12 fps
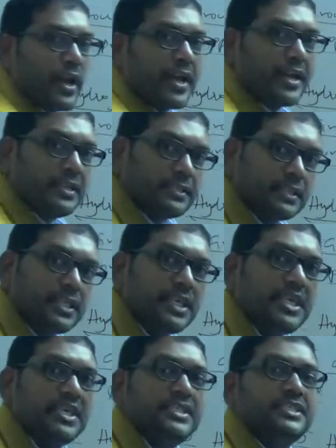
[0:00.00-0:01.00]
is
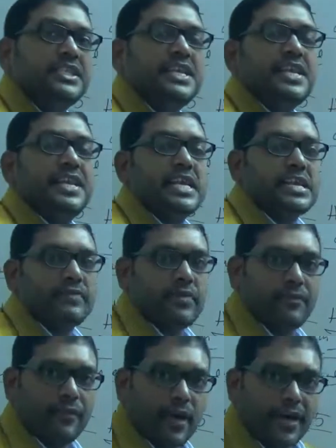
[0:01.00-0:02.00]
easily
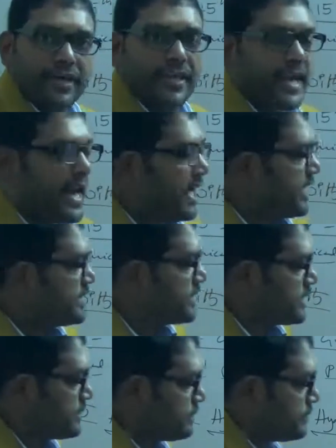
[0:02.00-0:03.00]
liquefied
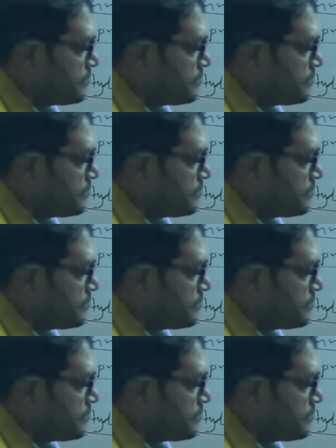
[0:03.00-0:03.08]
gas